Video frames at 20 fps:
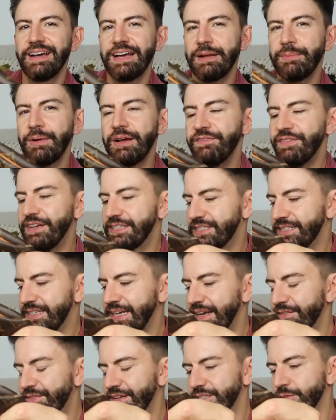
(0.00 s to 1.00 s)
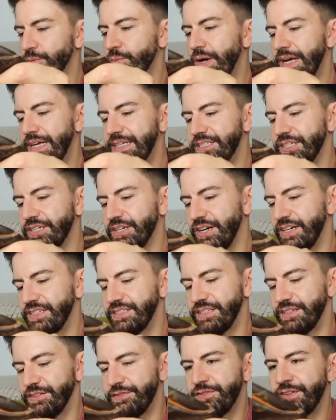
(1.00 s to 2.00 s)
I might investigate if there's a way to
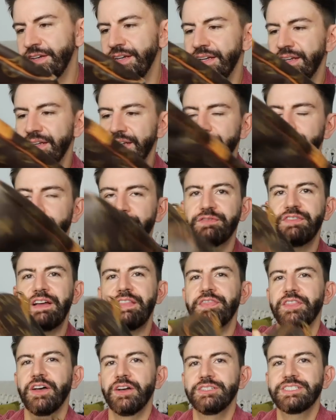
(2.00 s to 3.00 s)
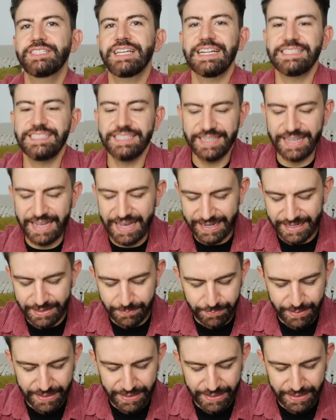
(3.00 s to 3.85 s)
kind of prevent those getting any